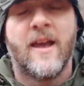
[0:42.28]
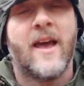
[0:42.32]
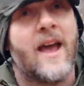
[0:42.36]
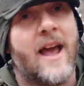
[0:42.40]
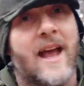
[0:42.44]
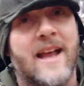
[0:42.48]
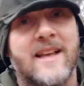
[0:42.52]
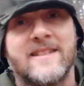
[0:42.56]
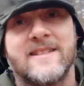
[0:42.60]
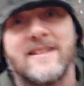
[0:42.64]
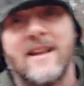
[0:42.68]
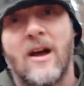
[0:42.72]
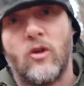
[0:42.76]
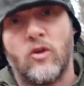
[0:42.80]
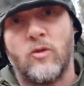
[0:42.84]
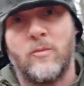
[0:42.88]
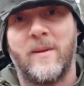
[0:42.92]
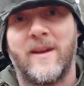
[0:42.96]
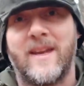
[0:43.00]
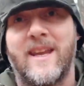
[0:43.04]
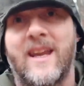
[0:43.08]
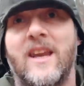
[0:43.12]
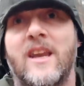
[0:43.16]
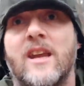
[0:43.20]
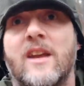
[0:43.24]
It's now the
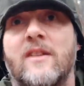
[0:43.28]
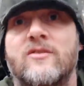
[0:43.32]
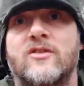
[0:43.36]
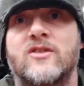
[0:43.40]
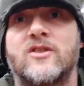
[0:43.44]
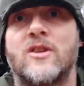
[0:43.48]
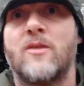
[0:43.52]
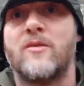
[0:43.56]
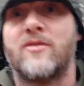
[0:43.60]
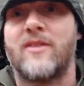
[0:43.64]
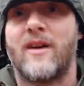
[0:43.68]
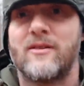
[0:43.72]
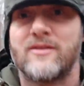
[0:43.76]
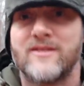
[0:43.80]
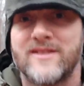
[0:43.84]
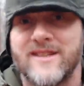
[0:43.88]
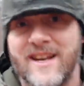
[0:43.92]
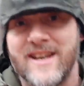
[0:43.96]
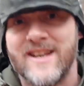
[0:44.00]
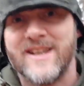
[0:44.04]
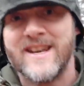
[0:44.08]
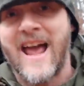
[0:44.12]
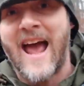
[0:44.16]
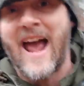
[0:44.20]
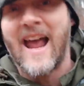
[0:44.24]
beginning of
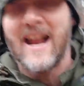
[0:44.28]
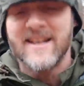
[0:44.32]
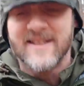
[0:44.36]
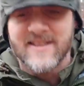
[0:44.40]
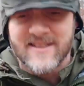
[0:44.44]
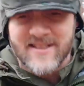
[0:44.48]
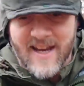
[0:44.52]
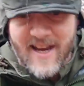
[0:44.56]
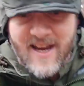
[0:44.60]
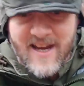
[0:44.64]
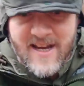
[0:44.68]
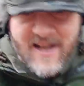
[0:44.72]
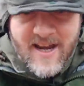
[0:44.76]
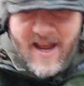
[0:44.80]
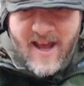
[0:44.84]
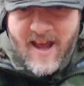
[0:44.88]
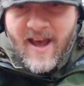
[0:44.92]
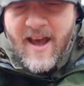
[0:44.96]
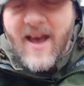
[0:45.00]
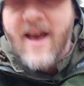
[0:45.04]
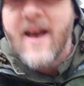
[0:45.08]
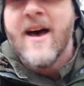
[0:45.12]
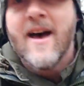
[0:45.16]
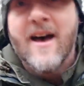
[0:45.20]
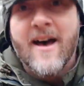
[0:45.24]
2019,
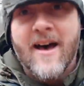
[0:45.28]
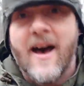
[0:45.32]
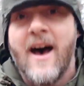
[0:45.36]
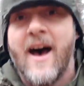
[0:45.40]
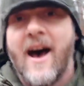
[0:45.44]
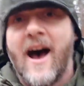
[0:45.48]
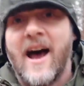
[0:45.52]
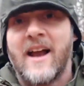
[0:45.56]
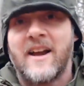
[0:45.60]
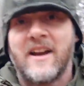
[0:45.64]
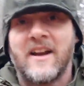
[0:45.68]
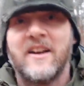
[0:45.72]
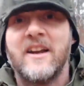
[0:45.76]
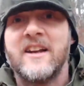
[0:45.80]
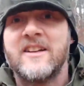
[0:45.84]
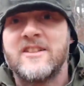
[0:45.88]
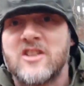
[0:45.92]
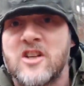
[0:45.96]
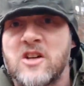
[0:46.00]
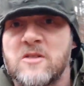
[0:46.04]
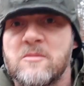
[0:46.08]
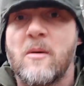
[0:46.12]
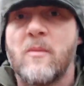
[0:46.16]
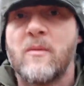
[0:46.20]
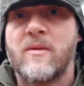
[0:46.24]
and I need to
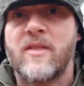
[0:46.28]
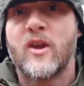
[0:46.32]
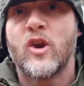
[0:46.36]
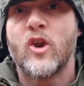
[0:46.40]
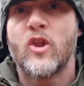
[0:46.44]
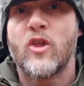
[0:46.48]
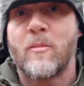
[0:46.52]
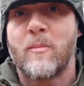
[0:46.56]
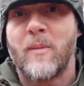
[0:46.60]
come up with another